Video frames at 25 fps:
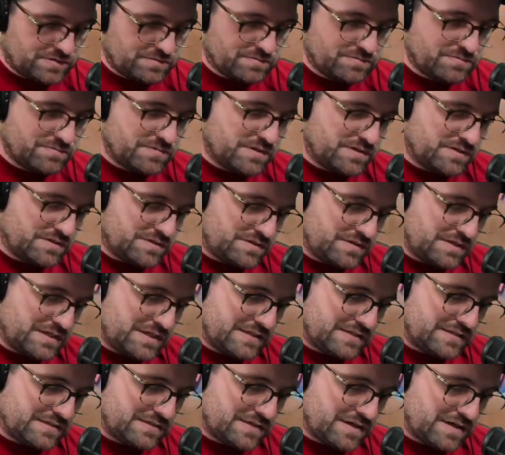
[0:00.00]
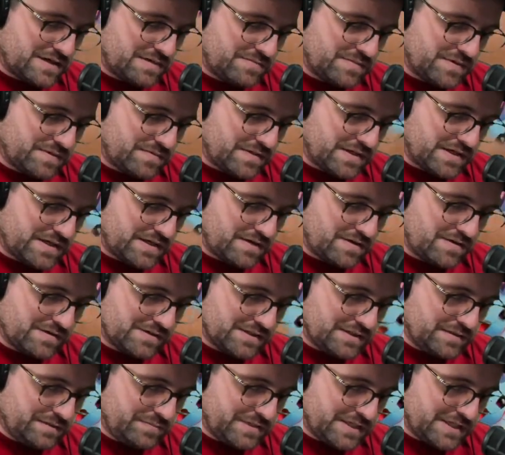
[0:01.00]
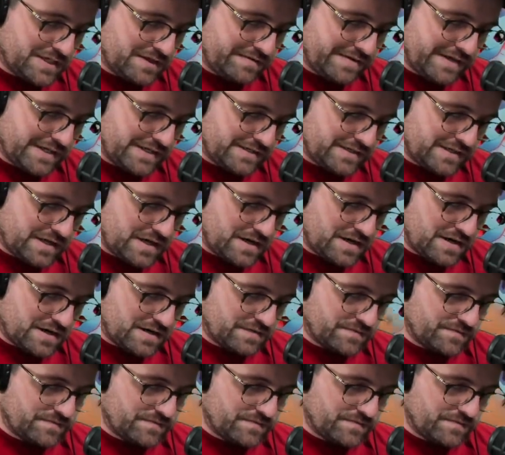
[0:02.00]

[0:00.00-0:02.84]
But at the time, they were like, oh, Sleepy Tyranitar.